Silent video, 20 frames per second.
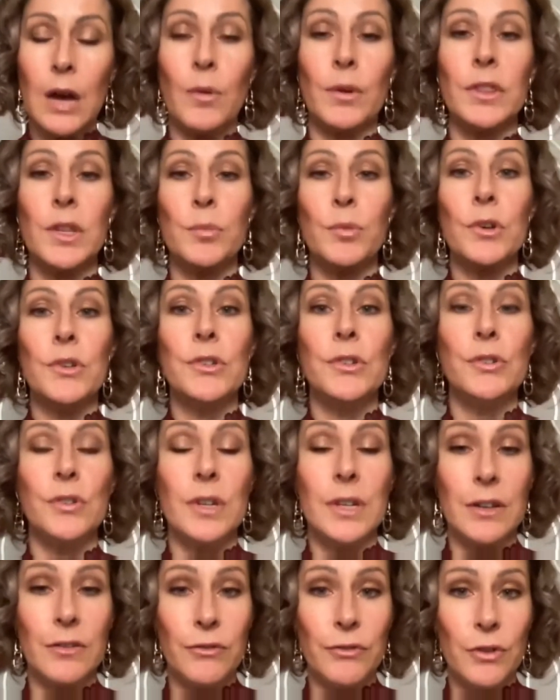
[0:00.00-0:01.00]
I want the person who's
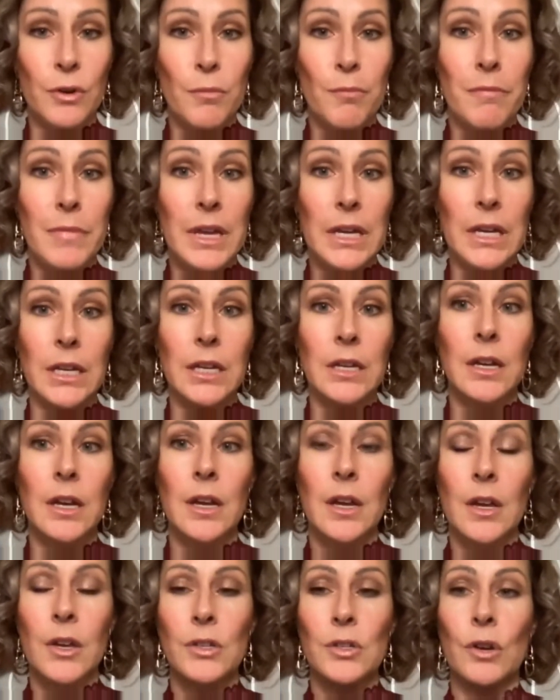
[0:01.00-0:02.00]
looking for me.
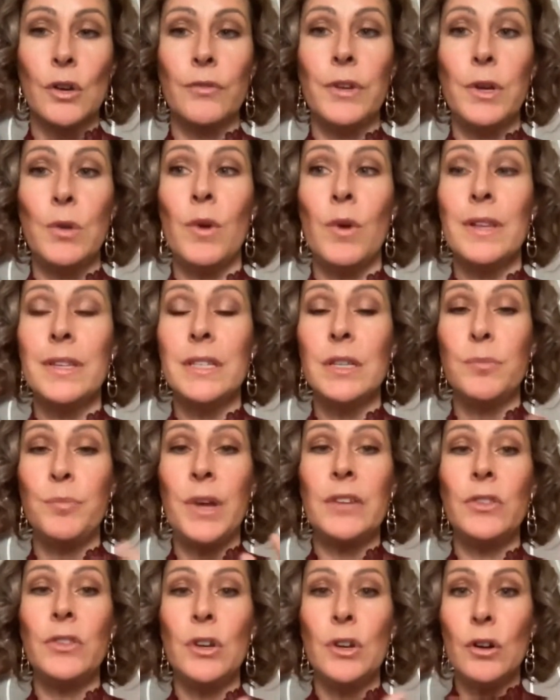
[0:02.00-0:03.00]
So if he wants to
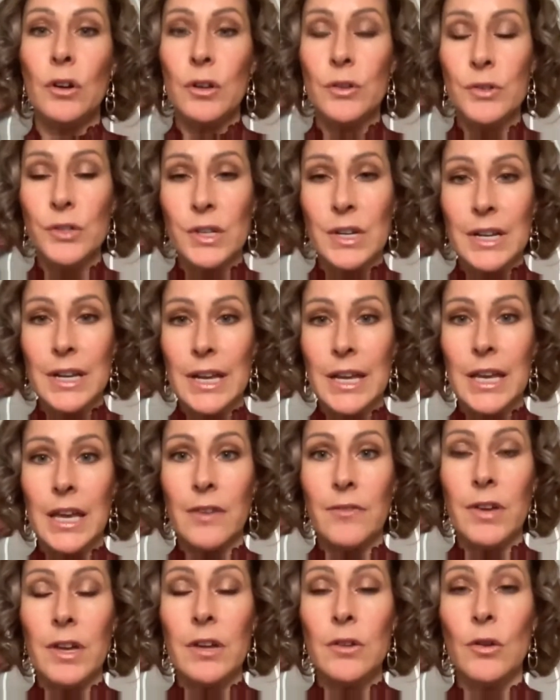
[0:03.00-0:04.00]
pick the girl who's going to
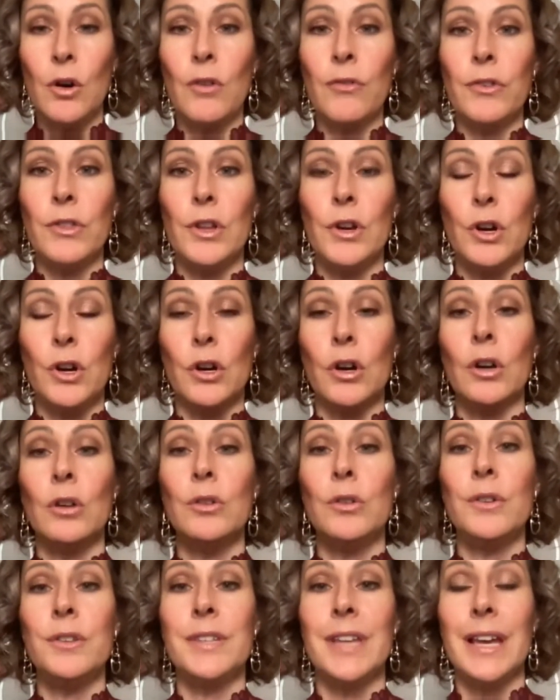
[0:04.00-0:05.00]
give it over the
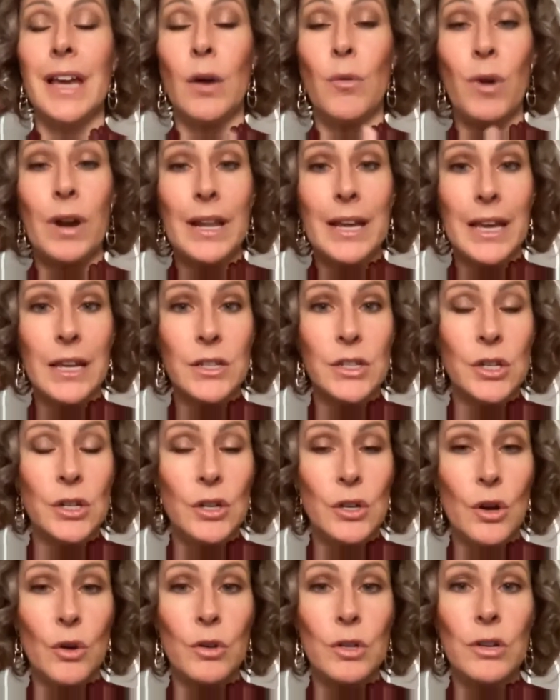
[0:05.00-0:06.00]
girl who's saying, I want to get to
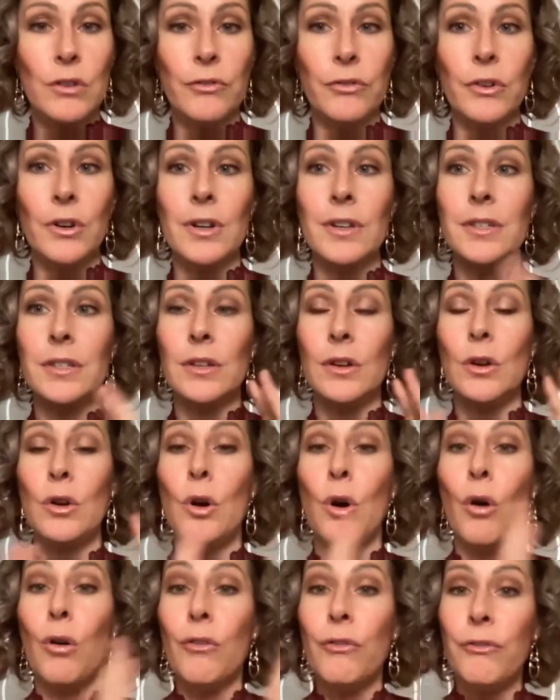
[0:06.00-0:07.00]
know you first,
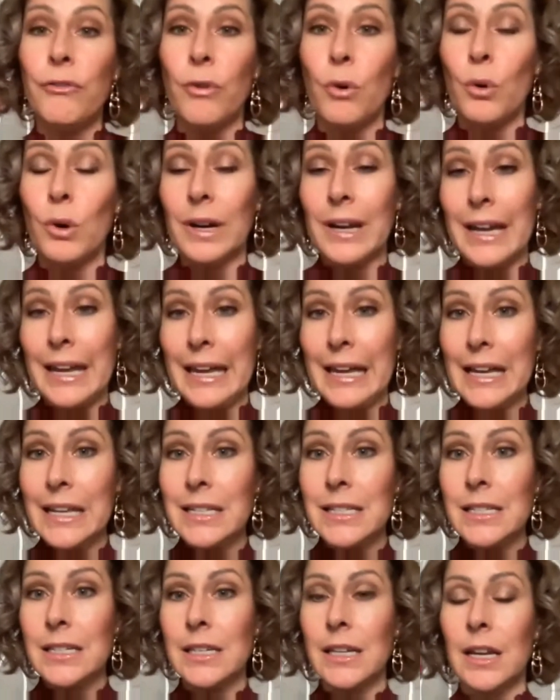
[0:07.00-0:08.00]
go for
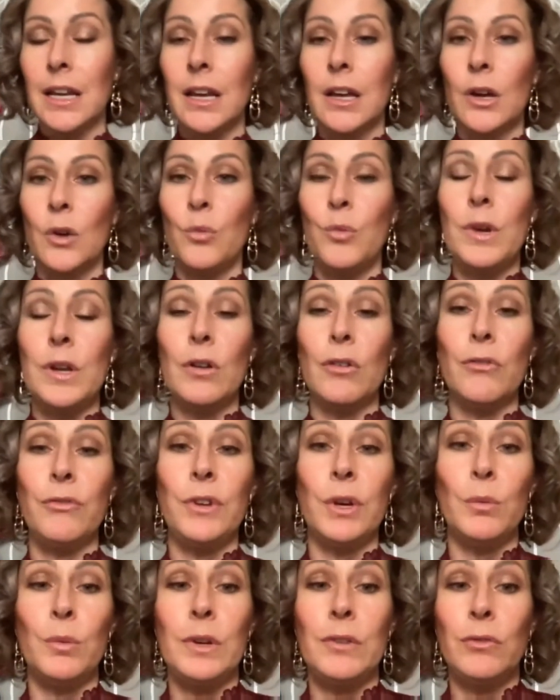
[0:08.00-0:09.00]
it. We don't
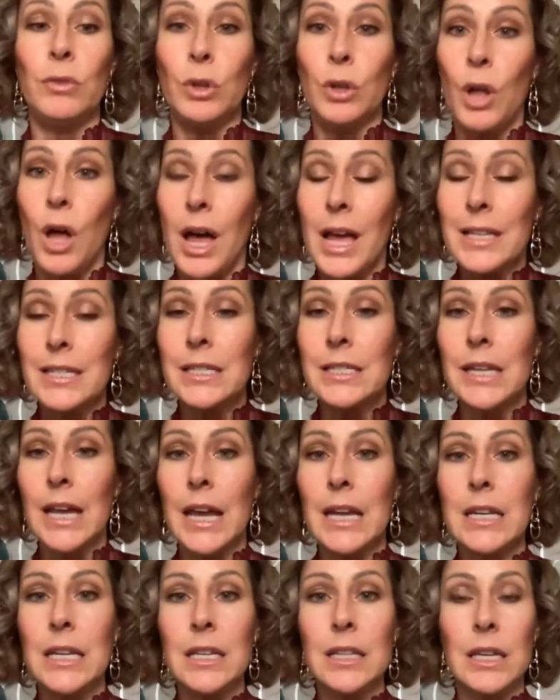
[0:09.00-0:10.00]
feel we've lost
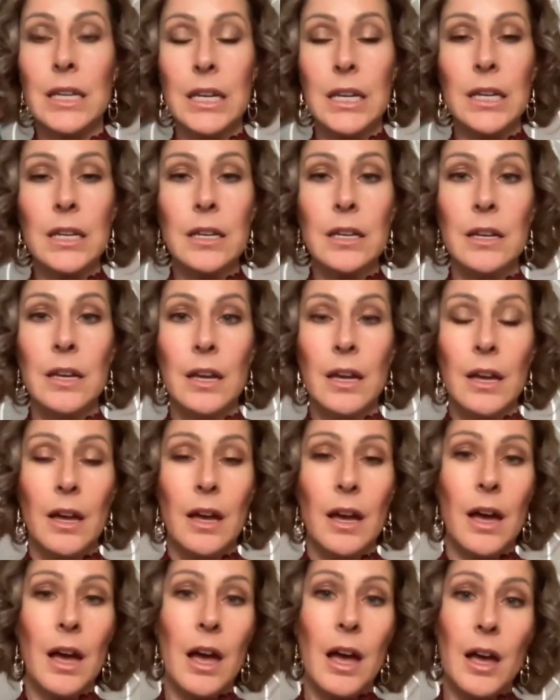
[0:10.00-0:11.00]
anything.
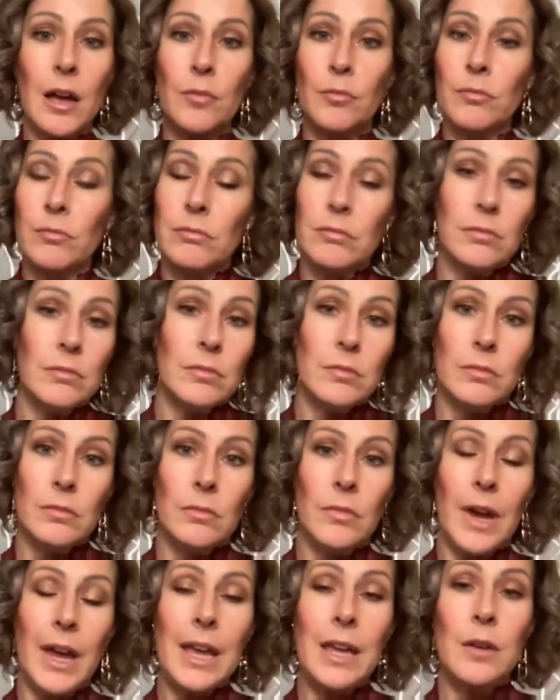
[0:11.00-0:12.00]
Um,
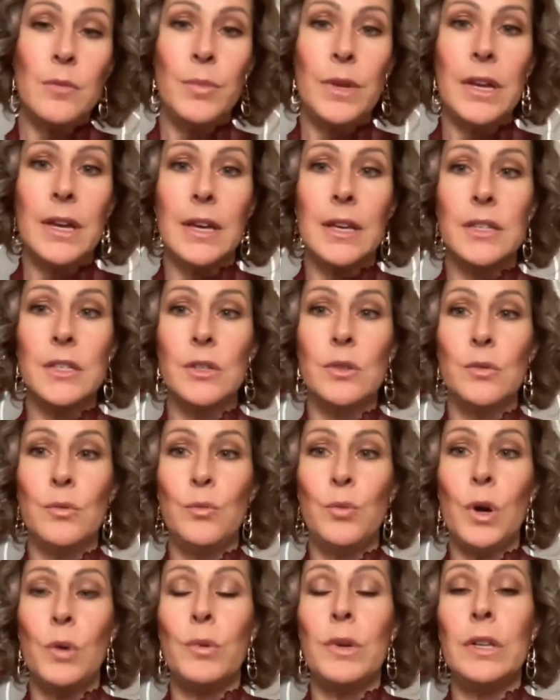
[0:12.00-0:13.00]
right? Because
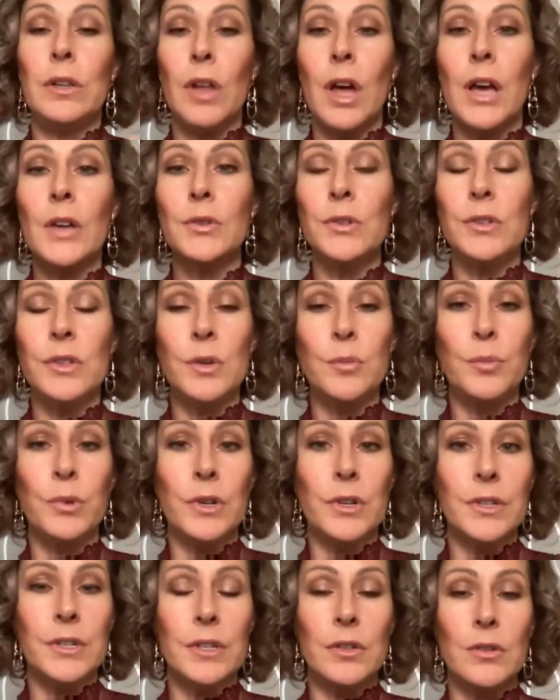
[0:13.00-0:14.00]
what we lost with a
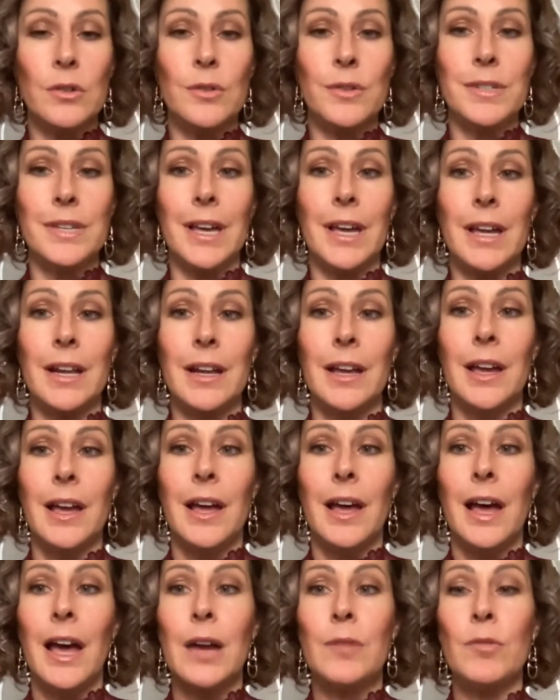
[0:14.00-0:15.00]
person who said,
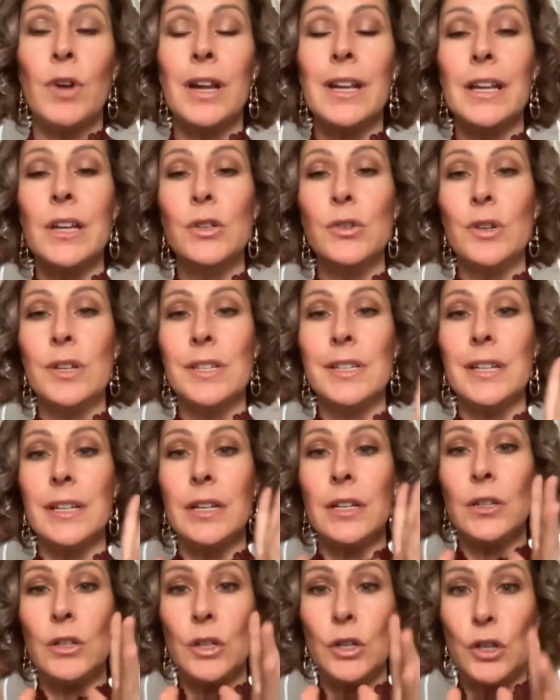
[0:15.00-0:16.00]
I'm not interested
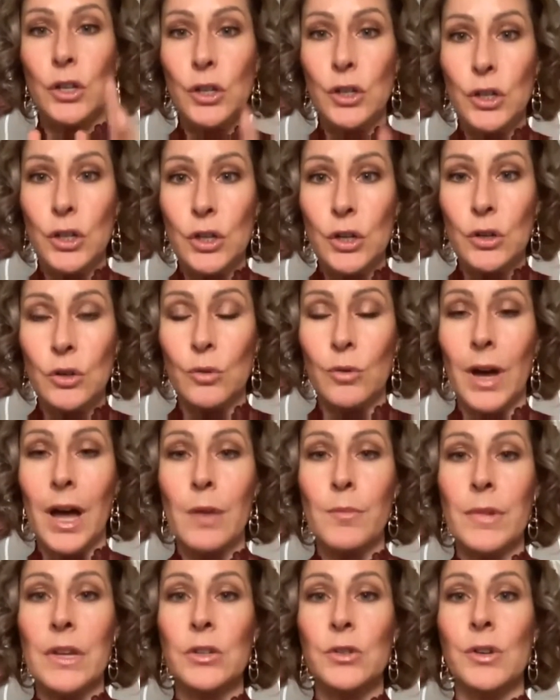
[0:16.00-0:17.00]
in you,
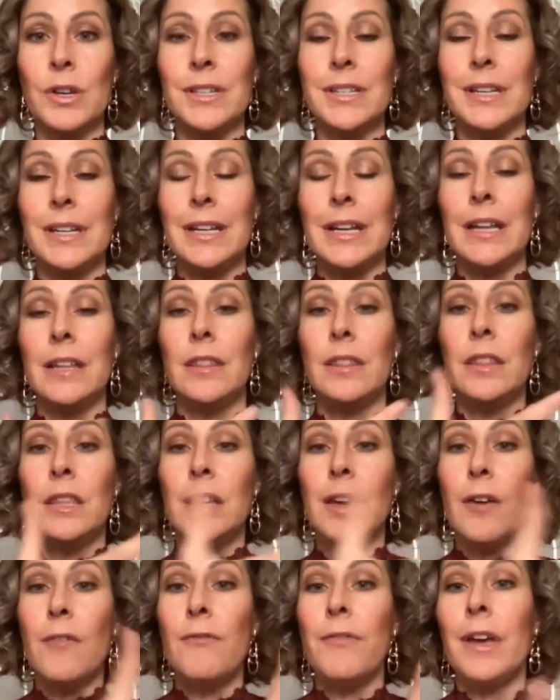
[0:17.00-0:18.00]
I'm interested in
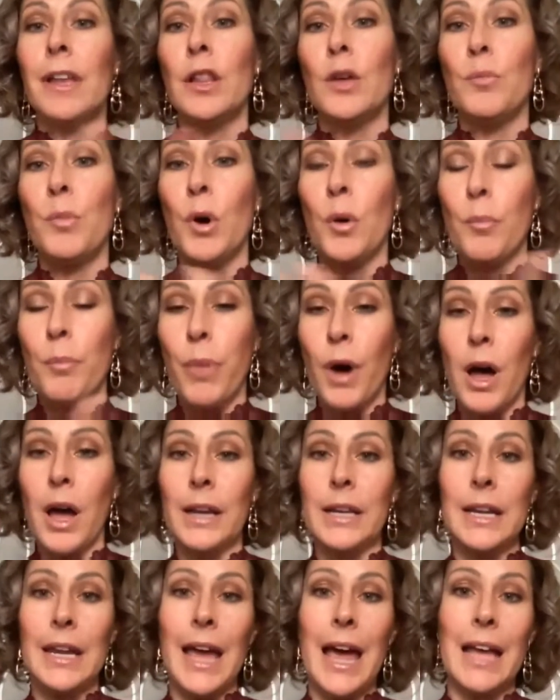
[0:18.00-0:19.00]
the available
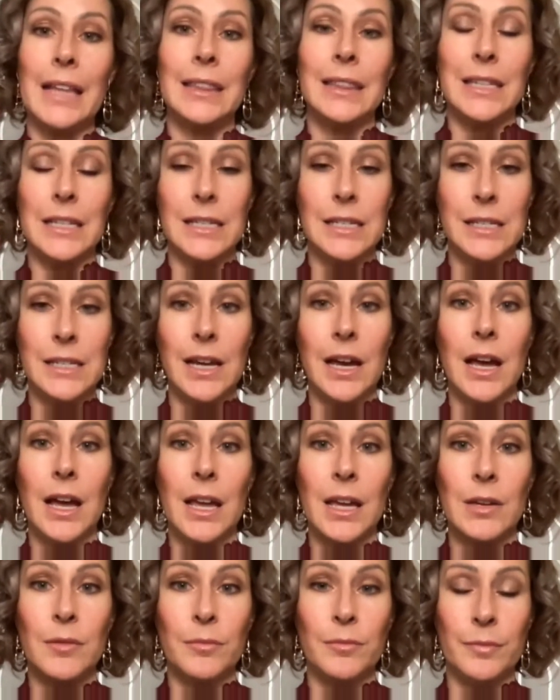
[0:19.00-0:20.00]
body at this
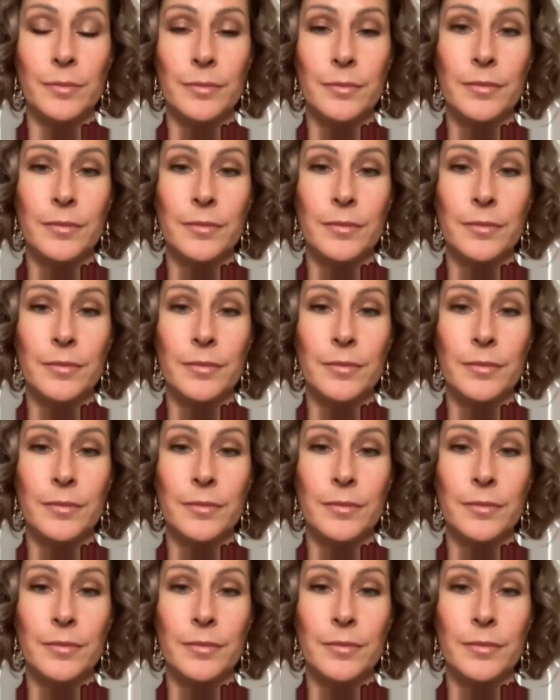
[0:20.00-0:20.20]
time.